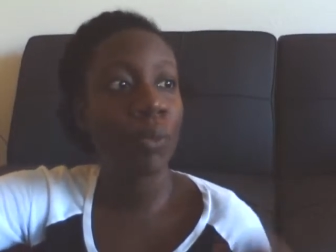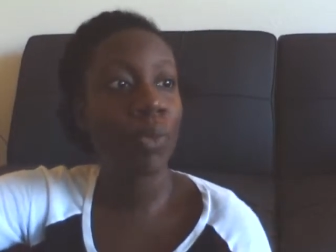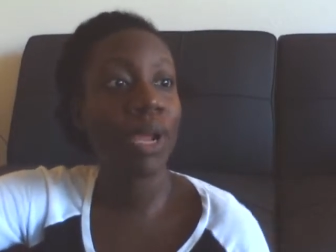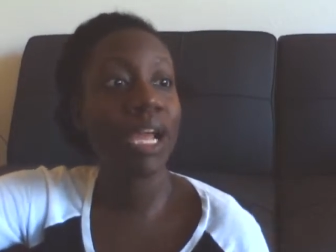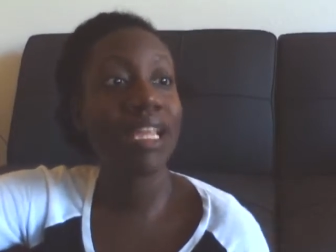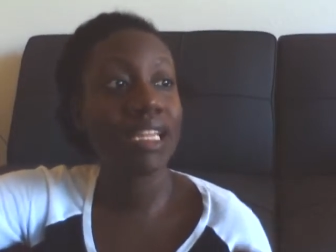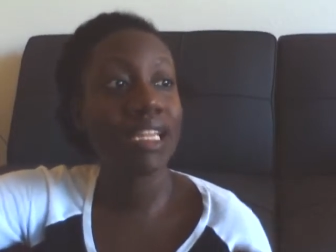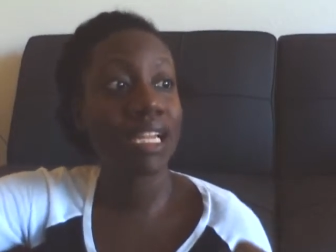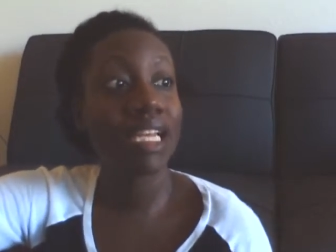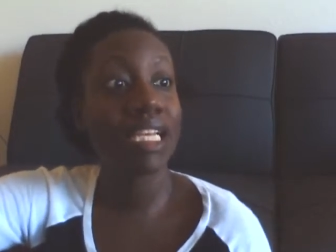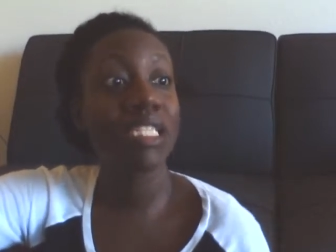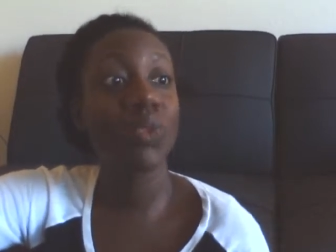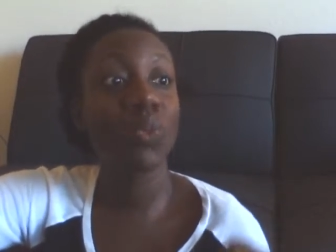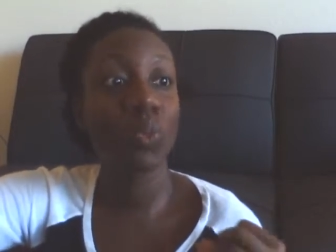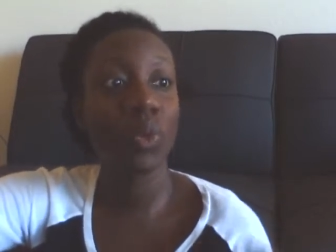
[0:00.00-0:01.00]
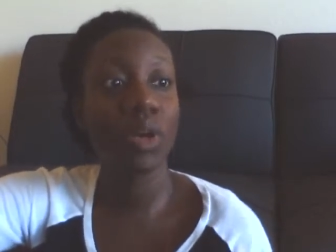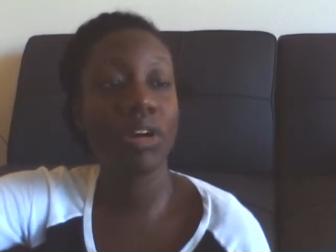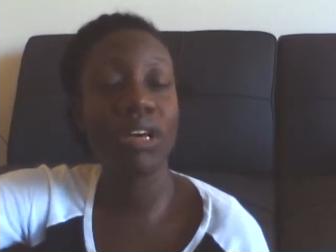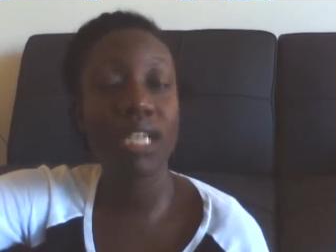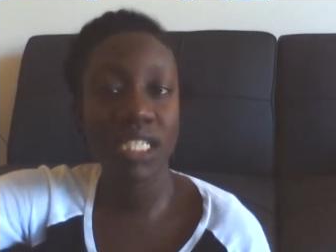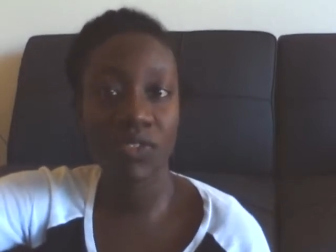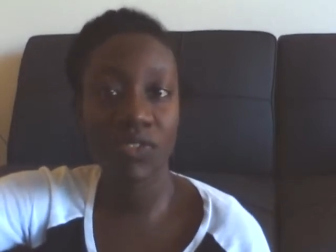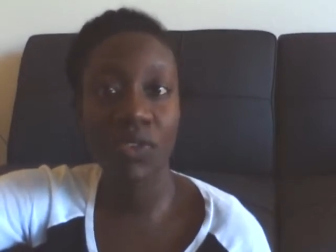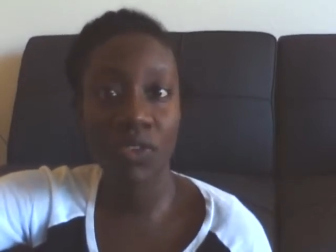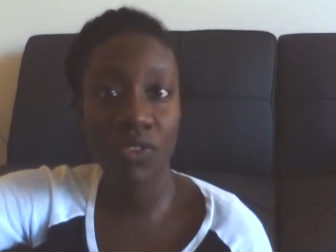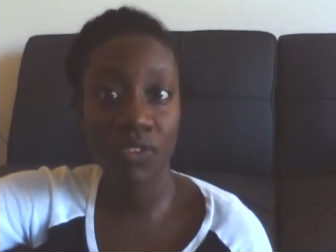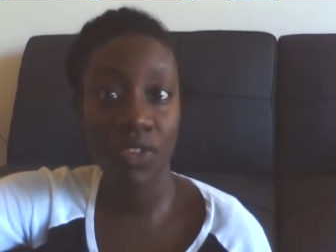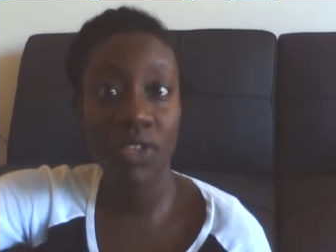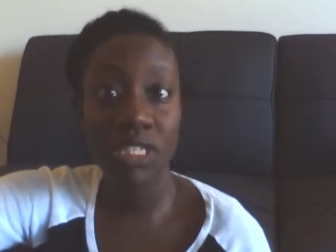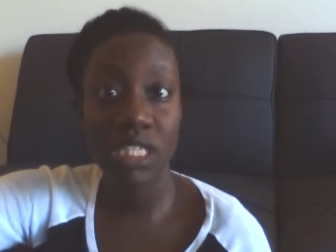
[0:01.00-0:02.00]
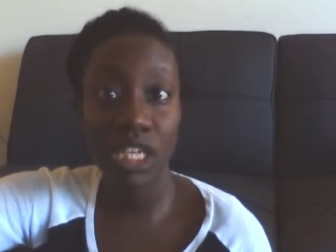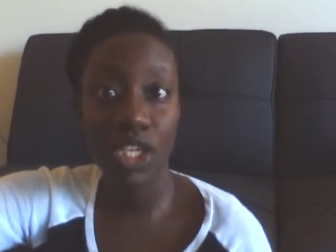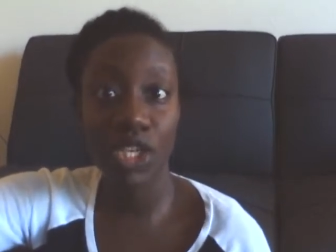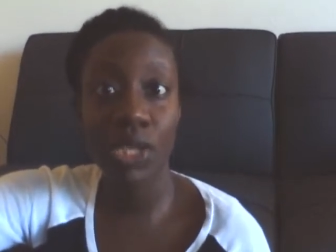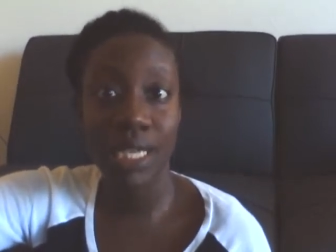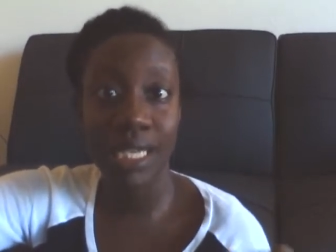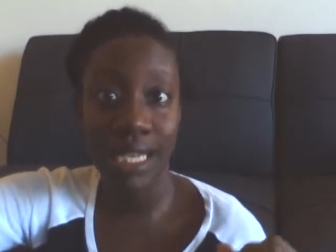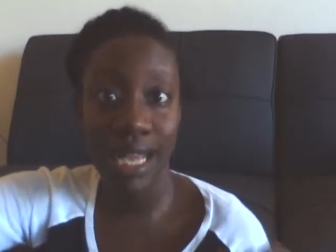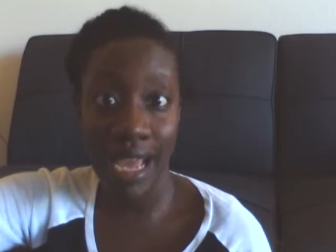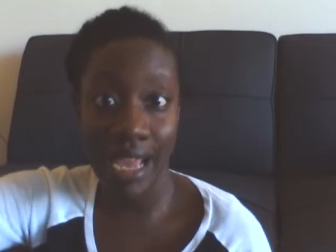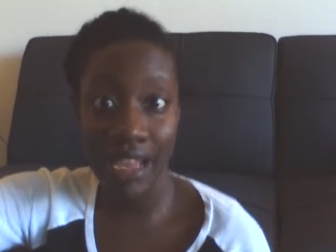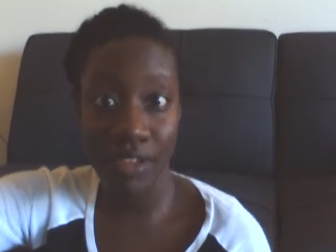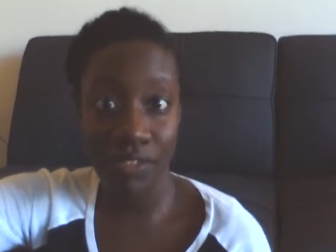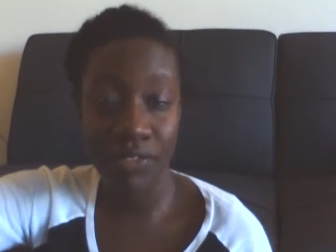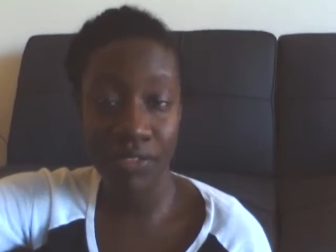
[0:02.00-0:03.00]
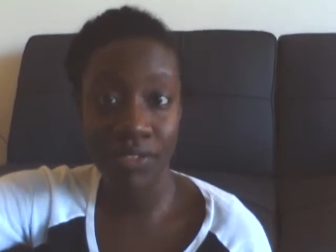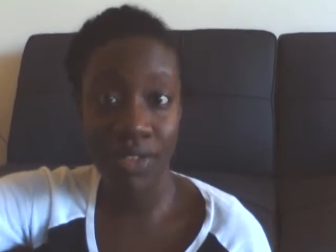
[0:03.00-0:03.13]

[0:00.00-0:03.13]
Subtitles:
Pray that his will is fulfilled in your life.